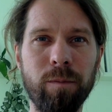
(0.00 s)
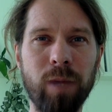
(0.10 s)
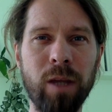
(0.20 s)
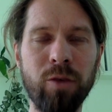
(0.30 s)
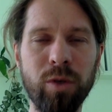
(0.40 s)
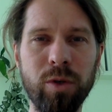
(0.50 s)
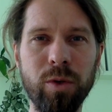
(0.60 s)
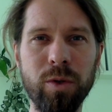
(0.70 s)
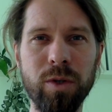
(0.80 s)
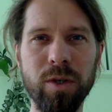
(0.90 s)

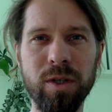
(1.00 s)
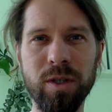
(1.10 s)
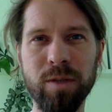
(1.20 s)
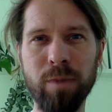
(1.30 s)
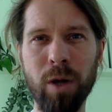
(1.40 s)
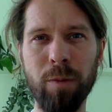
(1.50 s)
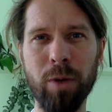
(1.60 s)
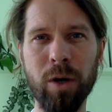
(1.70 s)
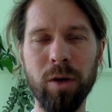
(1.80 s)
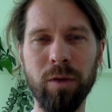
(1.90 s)
introduce a small
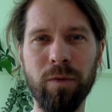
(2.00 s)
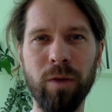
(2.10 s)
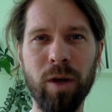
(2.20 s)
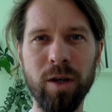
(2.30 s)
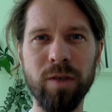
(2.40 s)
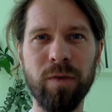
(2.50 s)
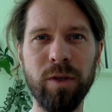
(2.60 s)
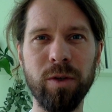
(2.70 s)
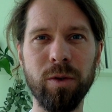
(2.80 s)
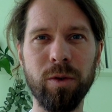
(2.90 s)
part of last
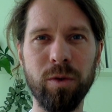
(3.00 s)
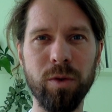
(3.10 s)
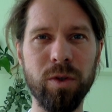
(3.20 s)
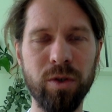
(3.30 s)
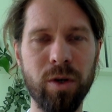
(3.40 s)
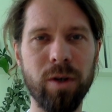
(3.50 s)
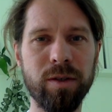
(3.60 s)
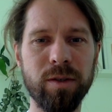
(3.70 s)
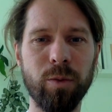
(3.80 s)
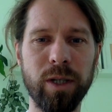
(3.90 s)
video to start
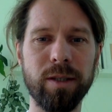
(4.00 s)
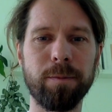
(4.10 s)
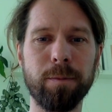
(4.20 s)
with.